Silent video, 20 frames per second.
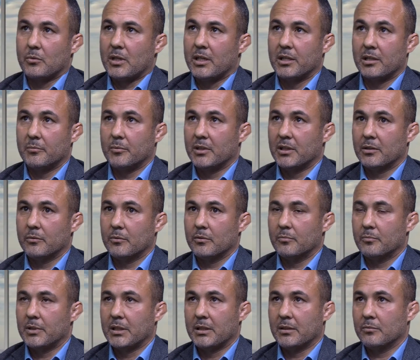why anybody
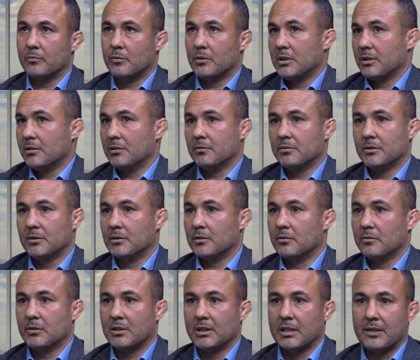would want to, you
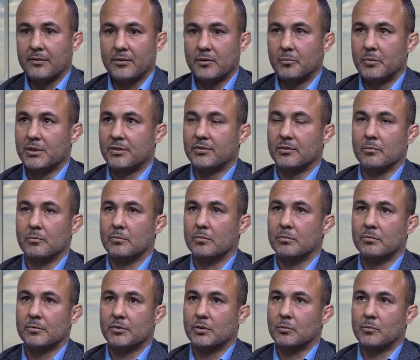know, it'd have to be some,
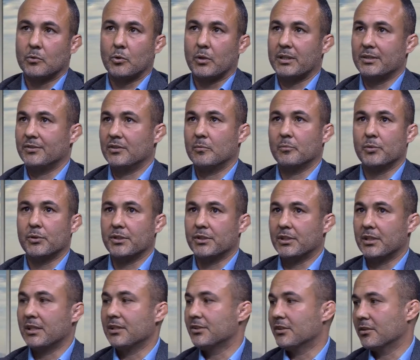some crazy
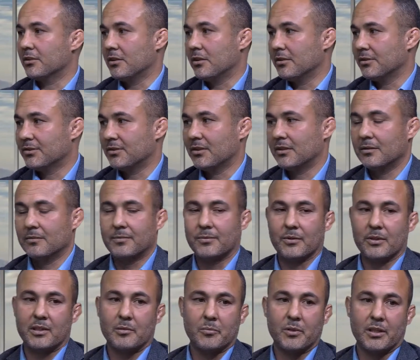appreciation all of a sudden
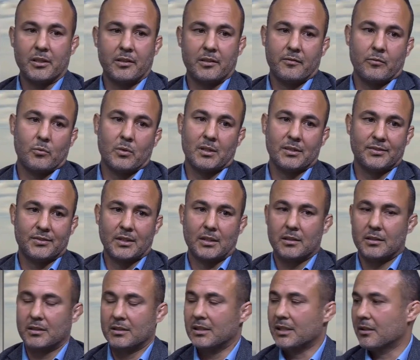for anybody to even want to
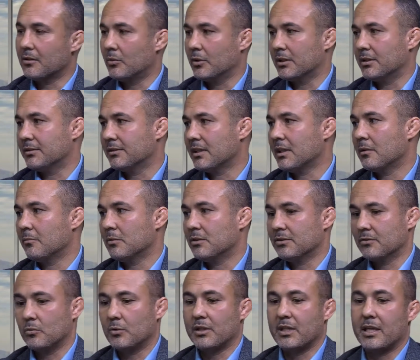sell it in that quick a time.
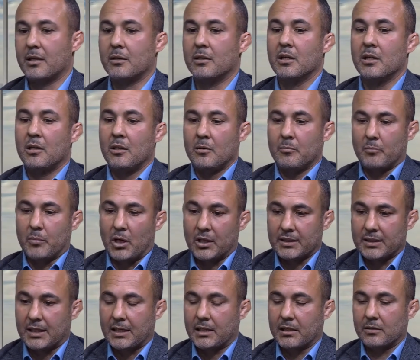Because when they
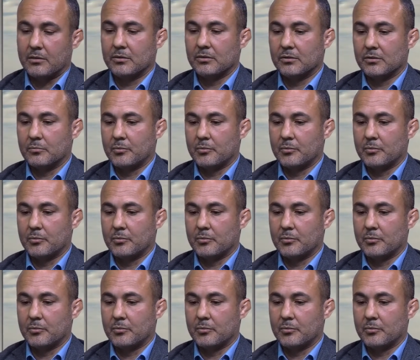bought the house, the